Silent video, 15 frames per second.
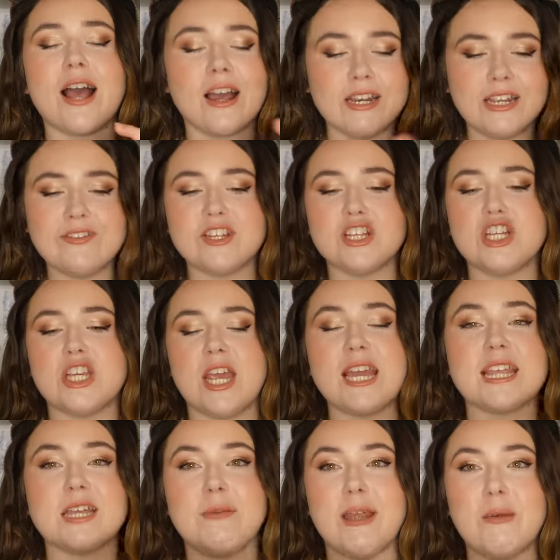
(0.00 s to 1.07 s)
I can't even
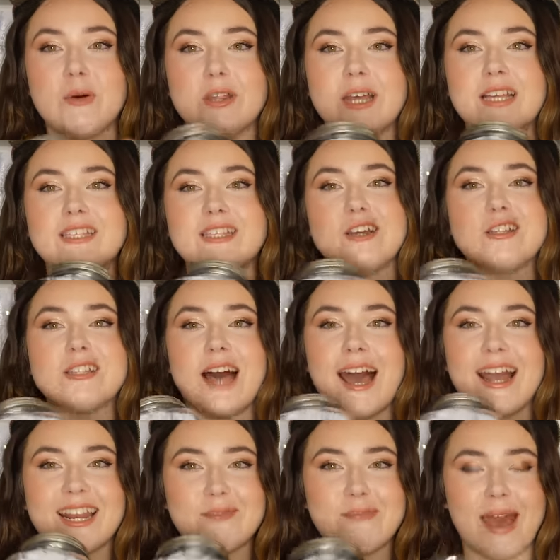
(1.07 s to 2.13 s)
shake them anymore. They're so
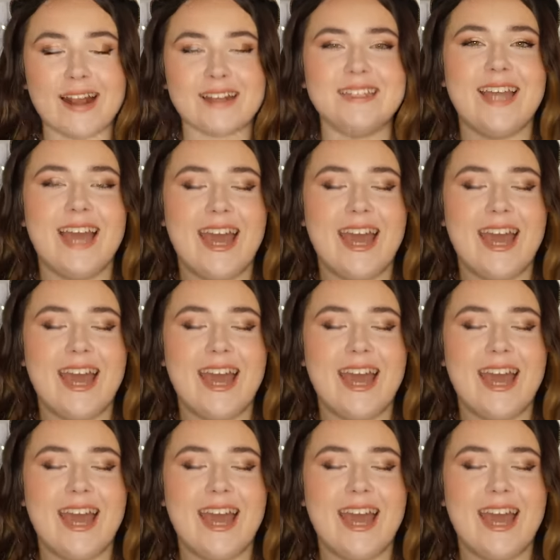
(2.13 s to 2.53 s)
tightly packed in